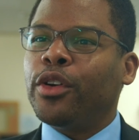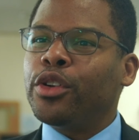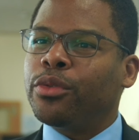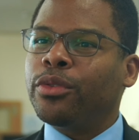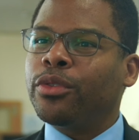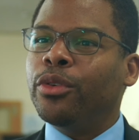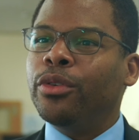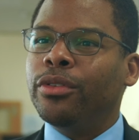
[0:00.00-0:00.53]

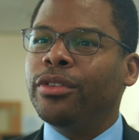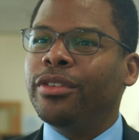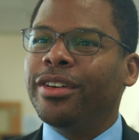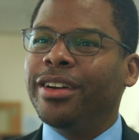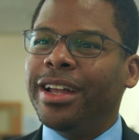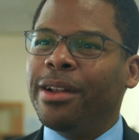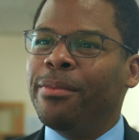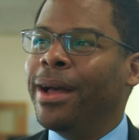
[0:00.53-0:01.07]
virtual school?
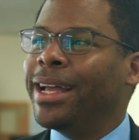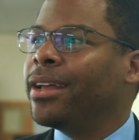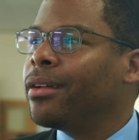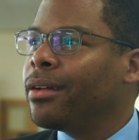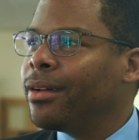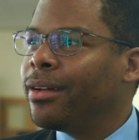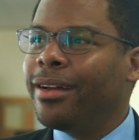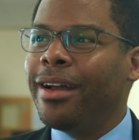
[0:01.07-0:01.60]
And I'm like,
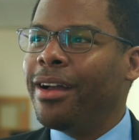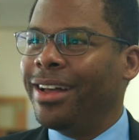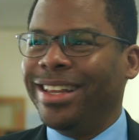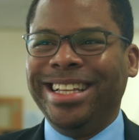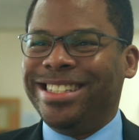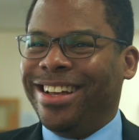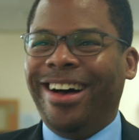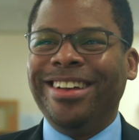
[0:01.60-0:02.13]

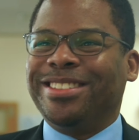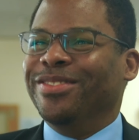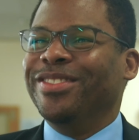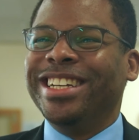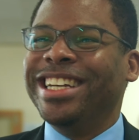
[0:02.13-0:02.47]
that's awesome.